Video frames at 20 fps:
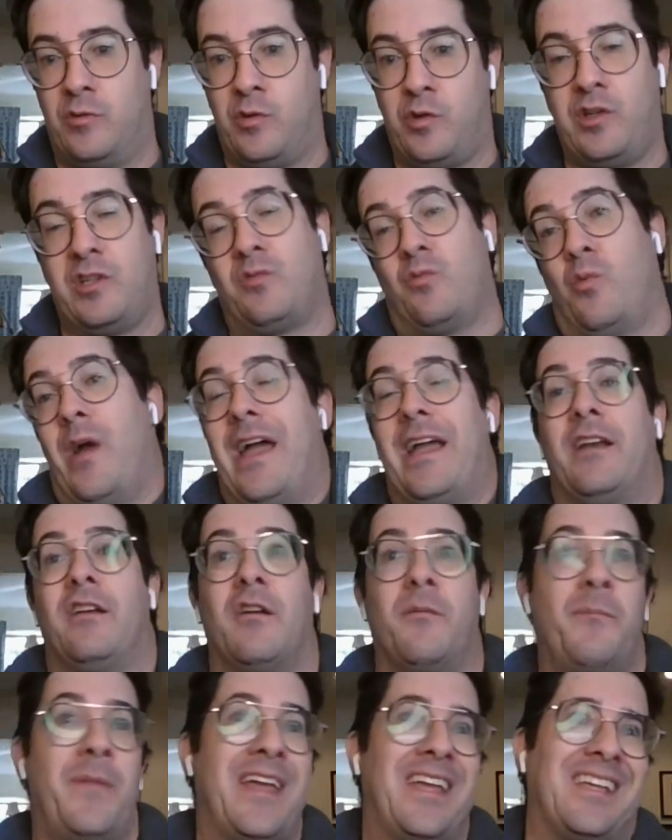Chris
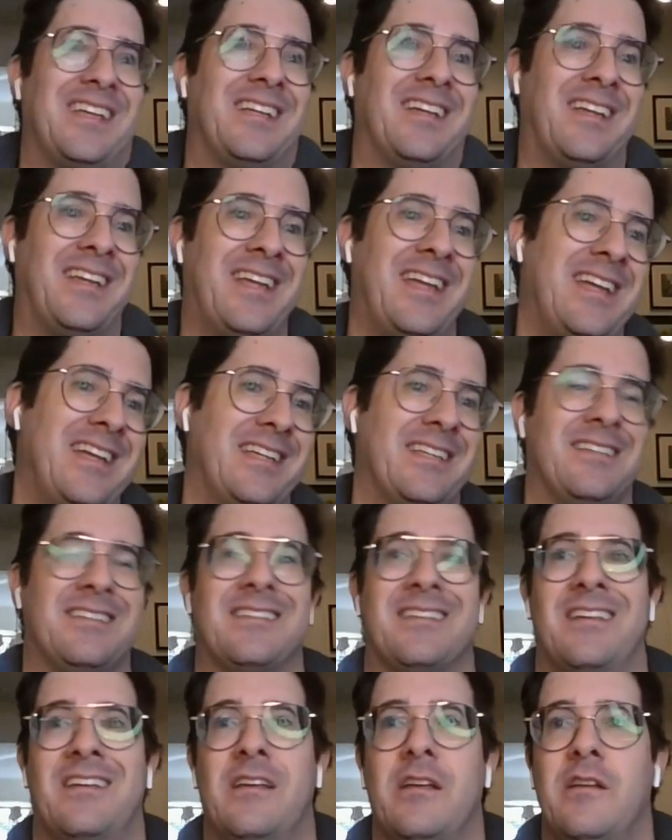Wagner making a
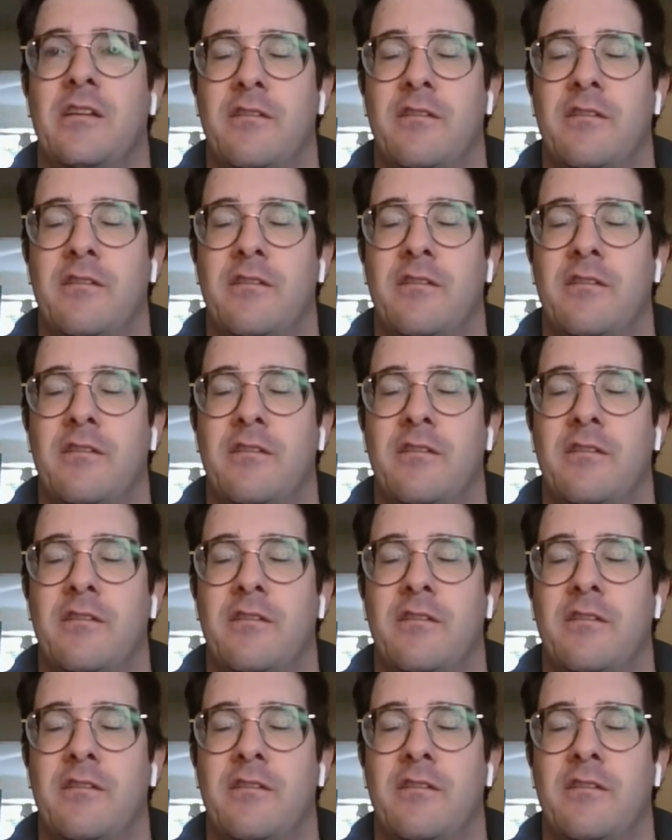case